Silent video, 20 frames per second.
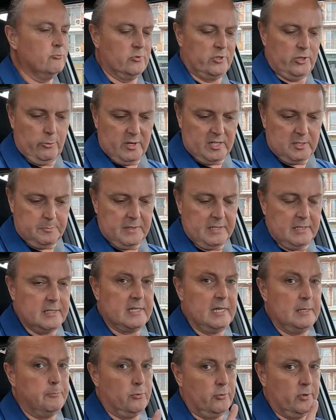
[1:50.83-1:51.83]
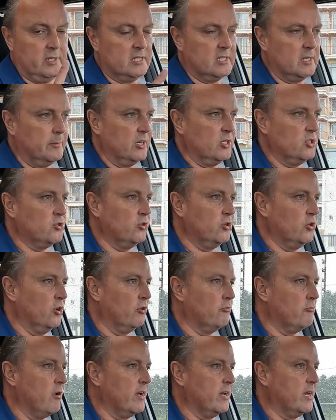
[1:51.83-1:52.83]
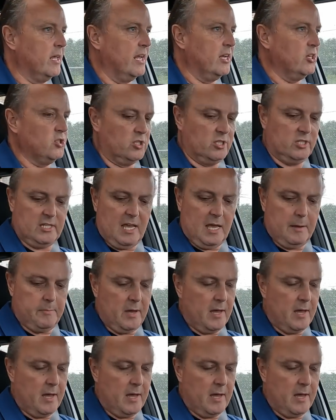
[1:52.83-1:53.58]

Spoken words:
all USB-C points, so make sure you've got the right connections there.